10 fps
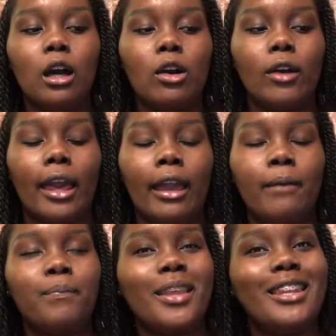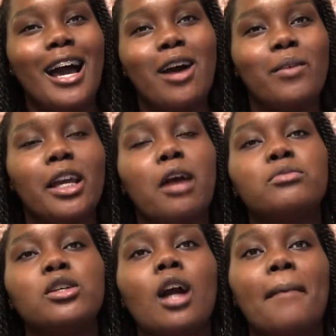Okay, now when it
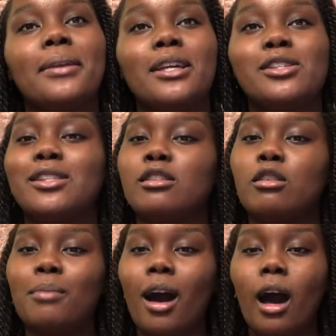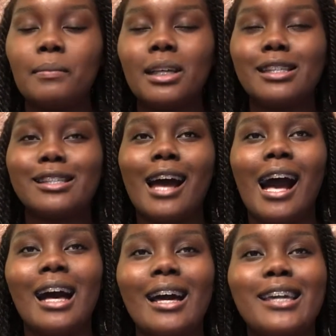comes to accommodations in the Bahamas,
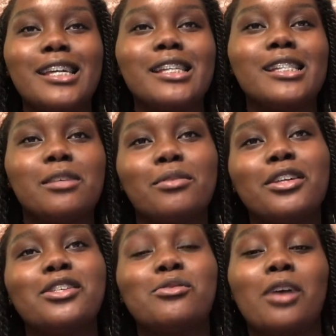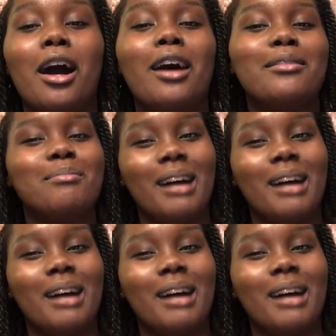I typically do not